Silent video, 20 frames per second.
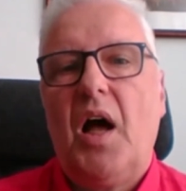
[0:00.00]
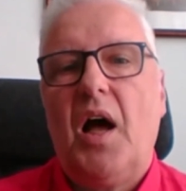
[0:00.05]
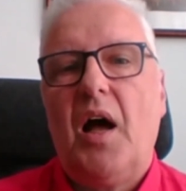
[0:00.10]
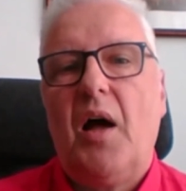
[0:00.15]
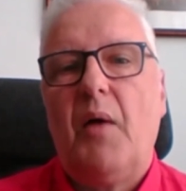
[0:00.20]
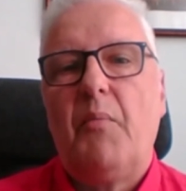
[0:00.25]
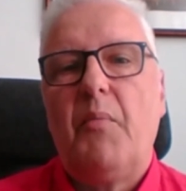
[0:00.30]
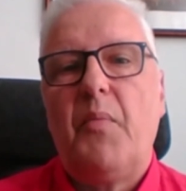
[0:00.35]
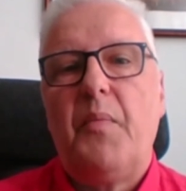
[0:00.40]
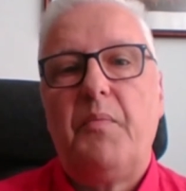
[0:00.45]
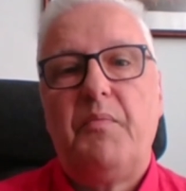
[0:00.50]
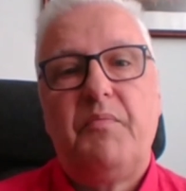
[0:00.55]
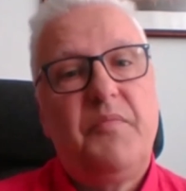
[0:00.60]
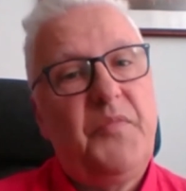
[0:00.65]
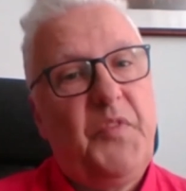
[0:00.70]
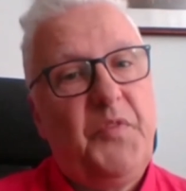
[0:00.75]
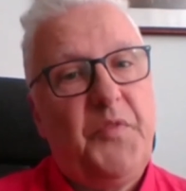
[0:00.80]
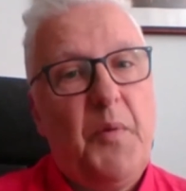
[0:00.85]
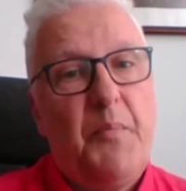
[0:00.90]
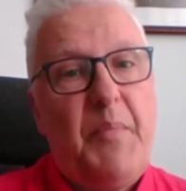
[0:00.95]

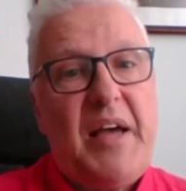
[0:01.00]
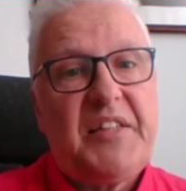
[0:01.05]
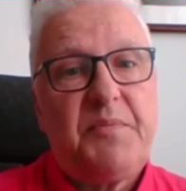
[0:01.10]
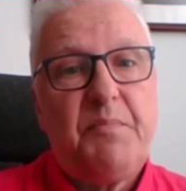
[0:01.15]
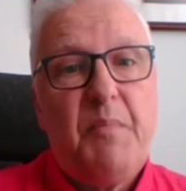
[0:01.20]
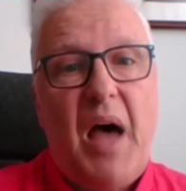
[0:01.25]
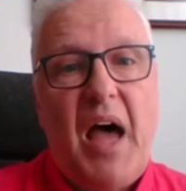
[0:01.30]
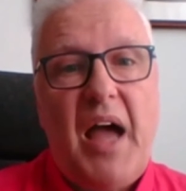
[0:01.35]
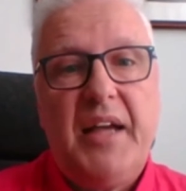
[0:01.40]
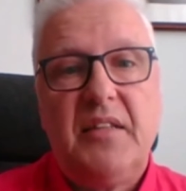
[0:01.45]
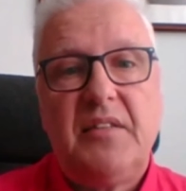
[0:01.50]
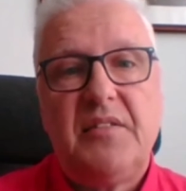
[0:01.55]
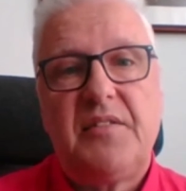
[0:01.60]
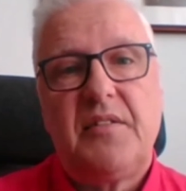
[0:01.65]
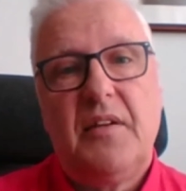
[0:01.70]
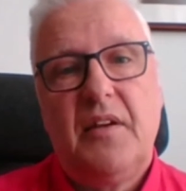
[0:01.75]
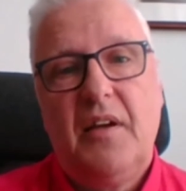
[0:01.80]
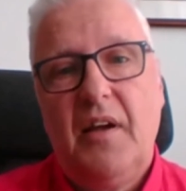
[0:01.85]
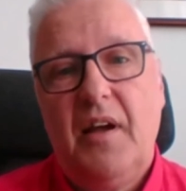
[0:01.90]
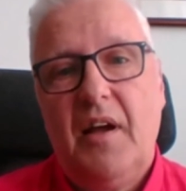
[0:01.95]
the best
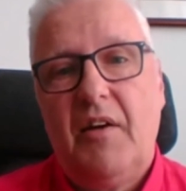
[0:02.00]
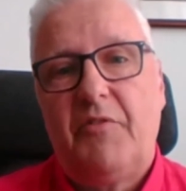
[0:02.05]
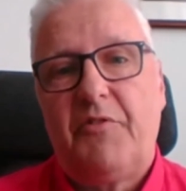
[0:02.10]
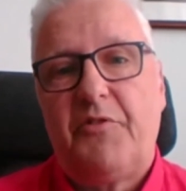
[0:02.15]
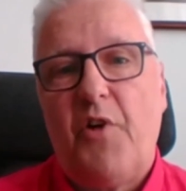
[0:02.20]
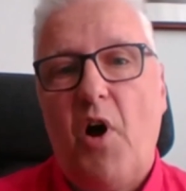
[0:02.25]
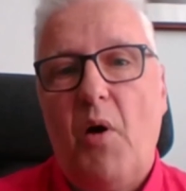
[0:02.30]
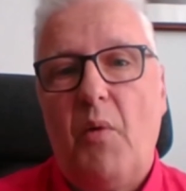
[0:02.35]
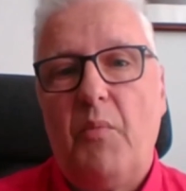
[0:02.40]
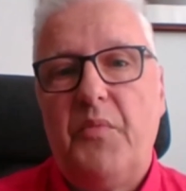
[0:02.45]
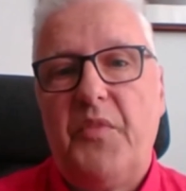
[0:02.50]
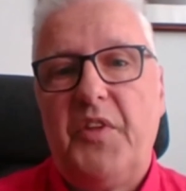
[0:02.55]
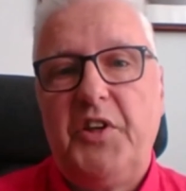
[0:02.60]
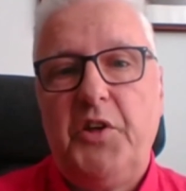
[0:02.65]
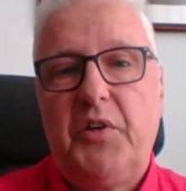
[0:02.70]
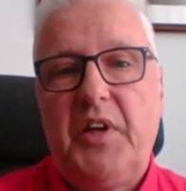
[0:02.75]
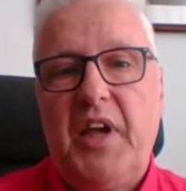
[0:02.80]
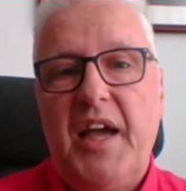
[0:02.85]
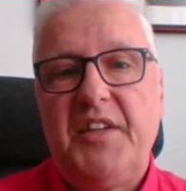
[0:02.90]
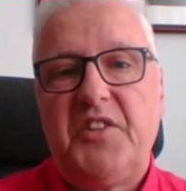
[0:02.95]
minds from
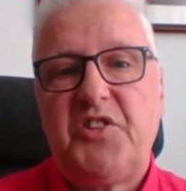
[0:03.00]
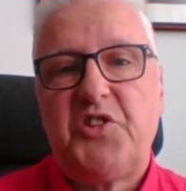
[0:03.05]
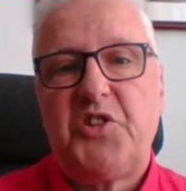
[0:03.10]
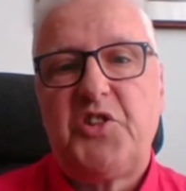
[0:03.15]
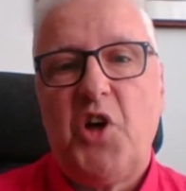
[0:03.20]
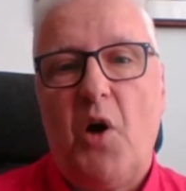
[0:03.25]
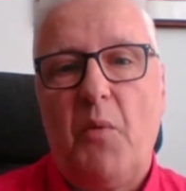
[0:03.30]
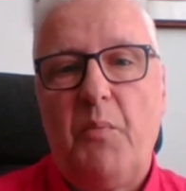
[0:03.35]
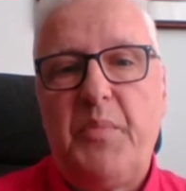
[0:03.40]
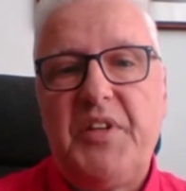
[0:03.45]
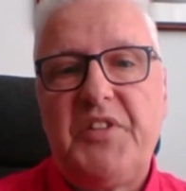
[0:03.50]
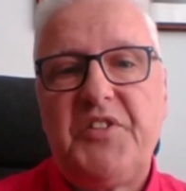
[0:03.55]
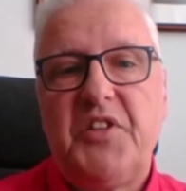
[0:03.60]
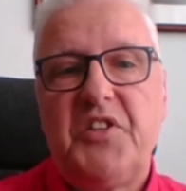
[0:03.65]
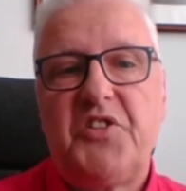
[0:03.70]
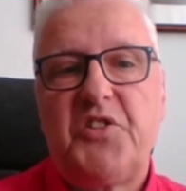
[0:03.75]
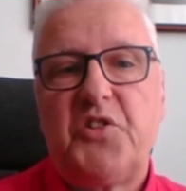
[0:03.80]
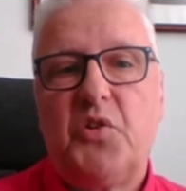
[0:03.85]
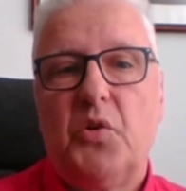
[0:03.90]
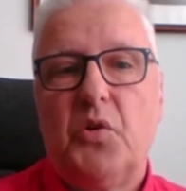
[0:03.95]
the UK's top
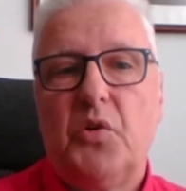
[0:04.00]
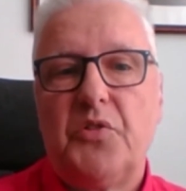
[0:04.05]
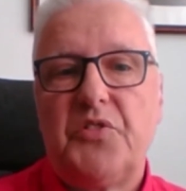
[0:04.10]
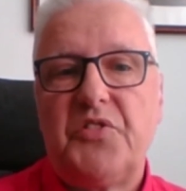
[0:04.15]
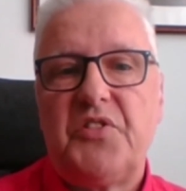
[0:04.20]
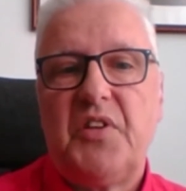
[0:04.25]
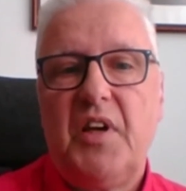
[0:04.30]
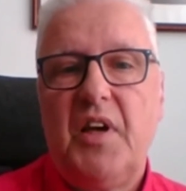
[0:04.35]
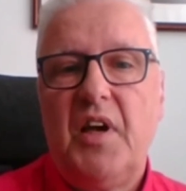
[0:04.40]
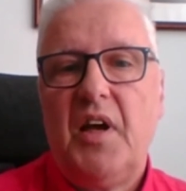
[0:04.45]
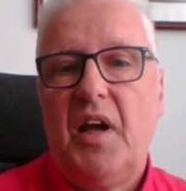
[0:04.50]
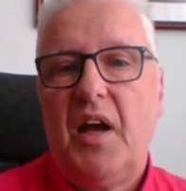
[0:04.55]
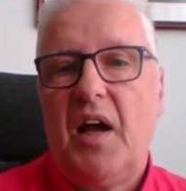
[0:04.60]
business schools